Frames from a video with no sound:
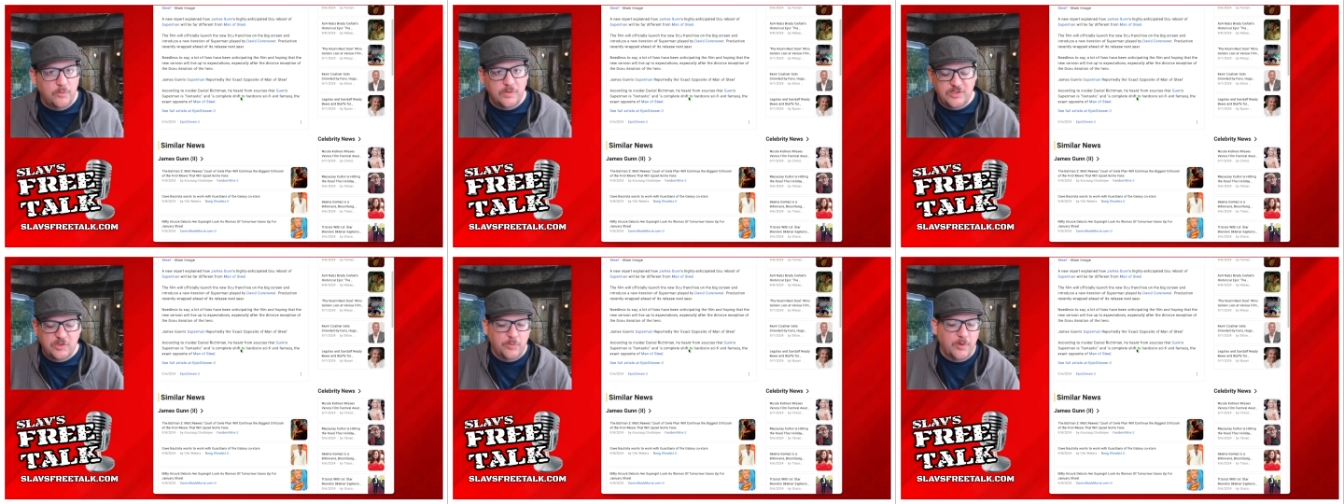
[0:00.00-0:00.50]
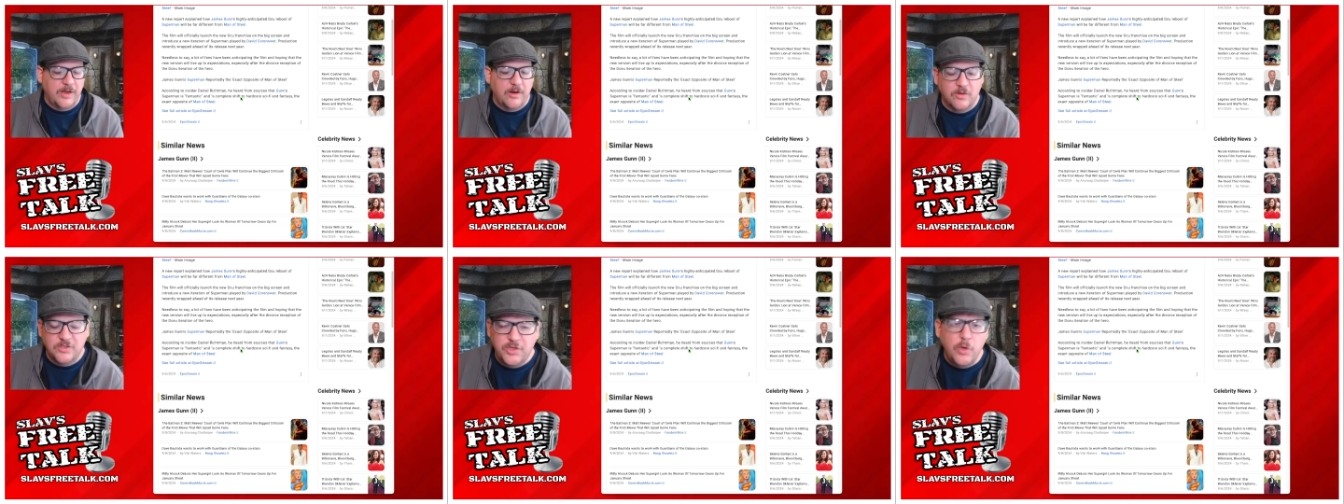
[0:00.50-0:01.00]
with
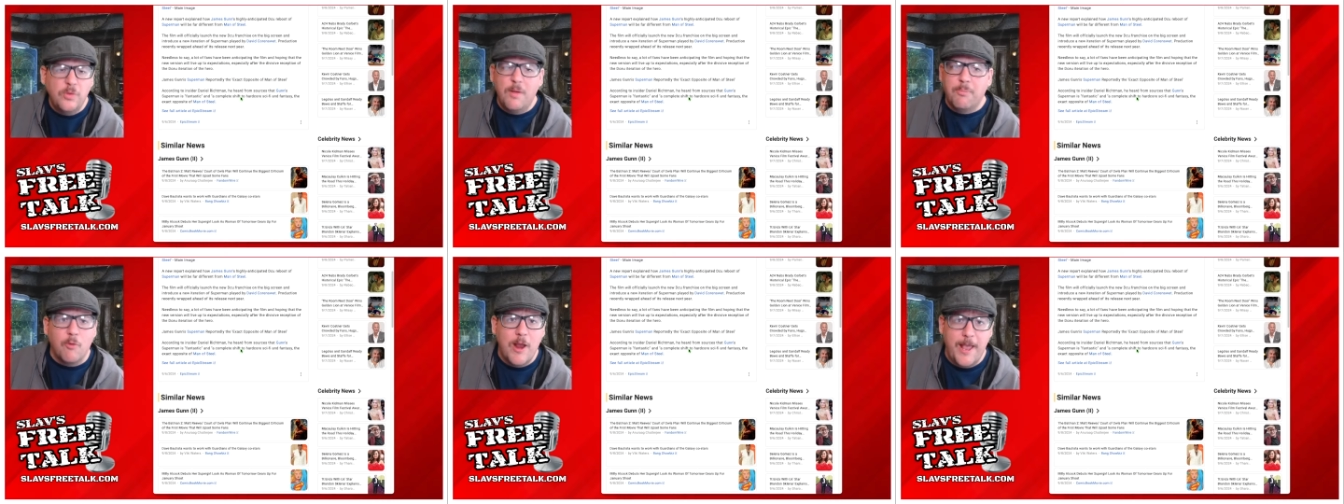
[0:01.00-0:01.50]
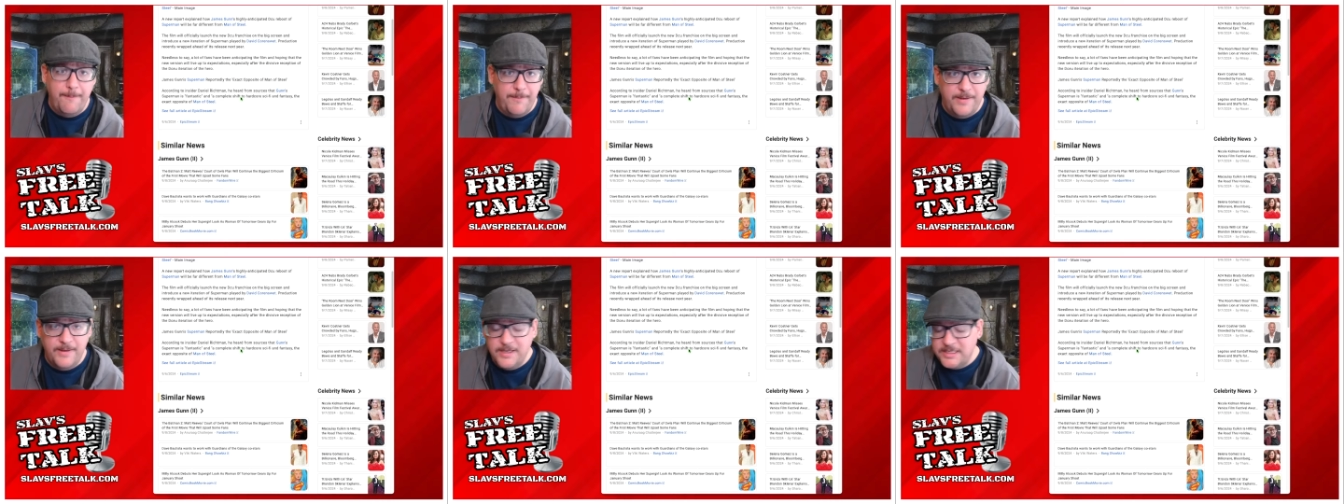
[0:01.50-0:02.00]
superheroes to the brim.
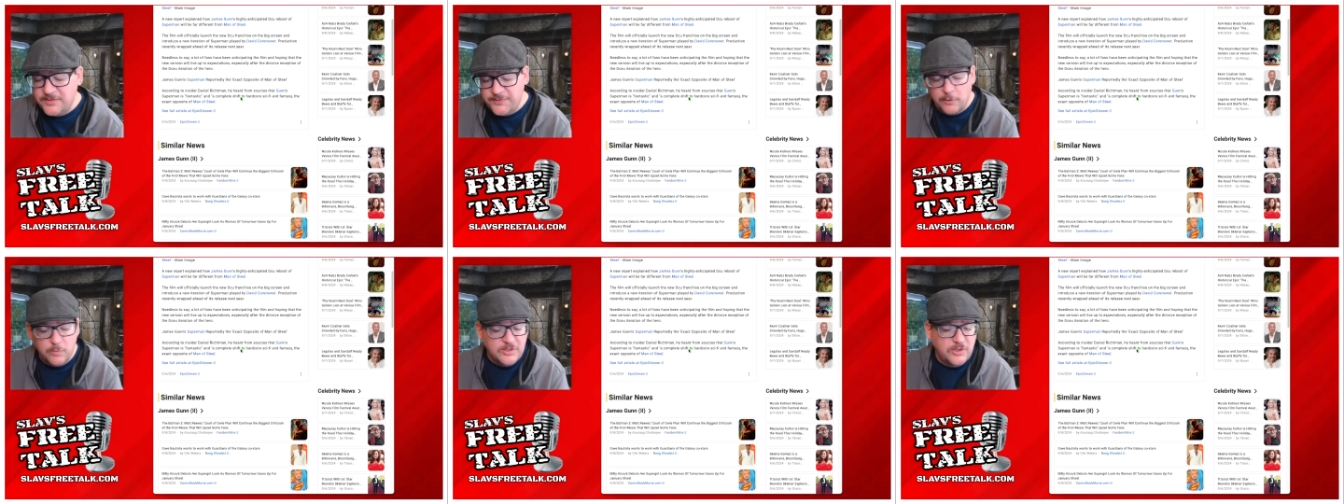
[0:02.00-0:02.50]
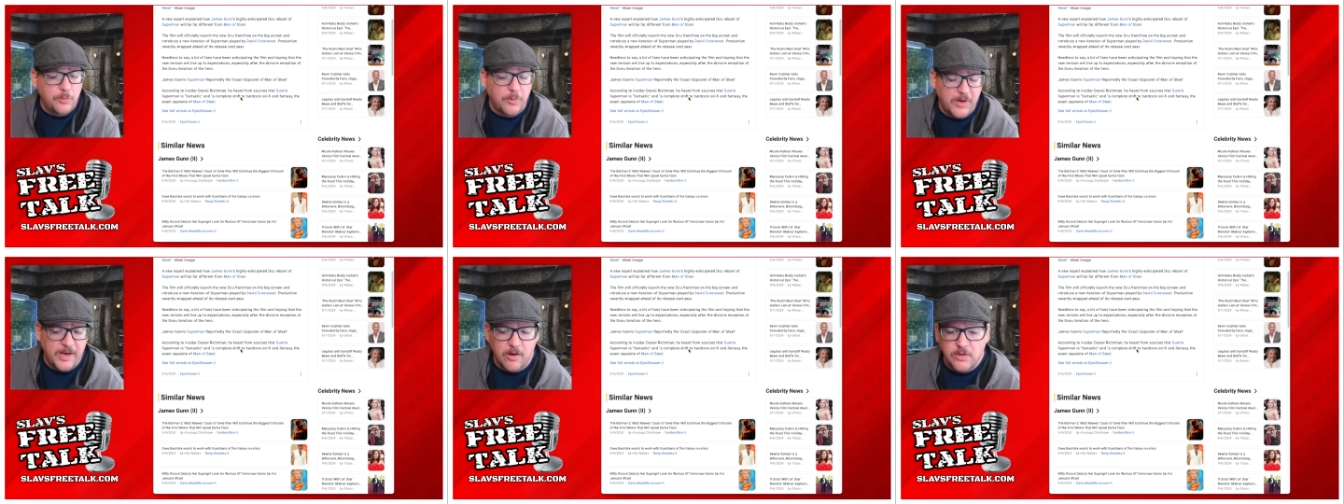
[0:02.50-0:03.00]
It's filled with
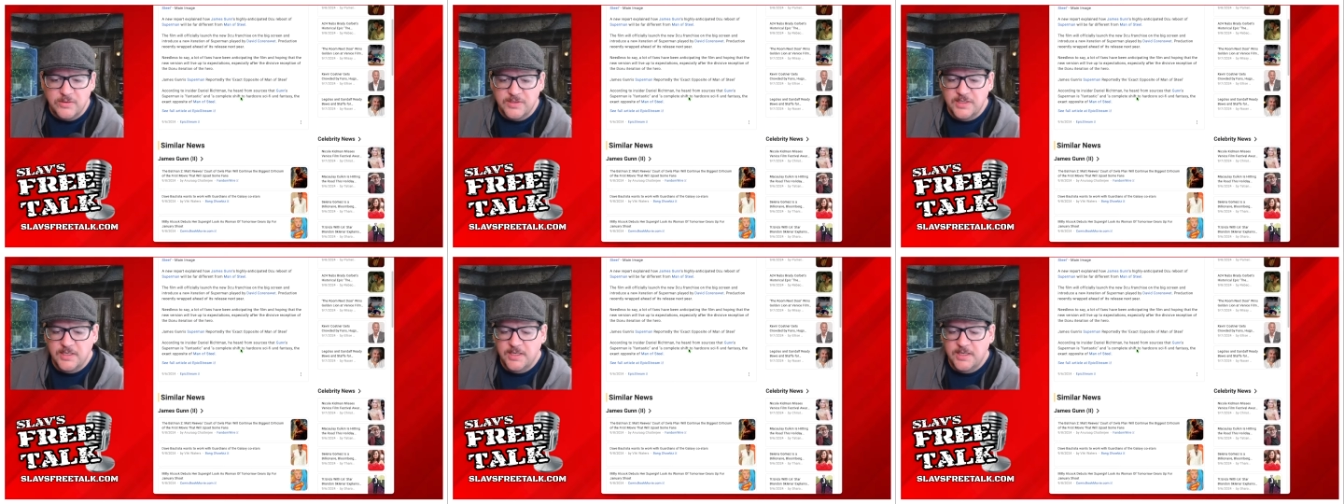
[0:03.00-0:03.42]
superheroes.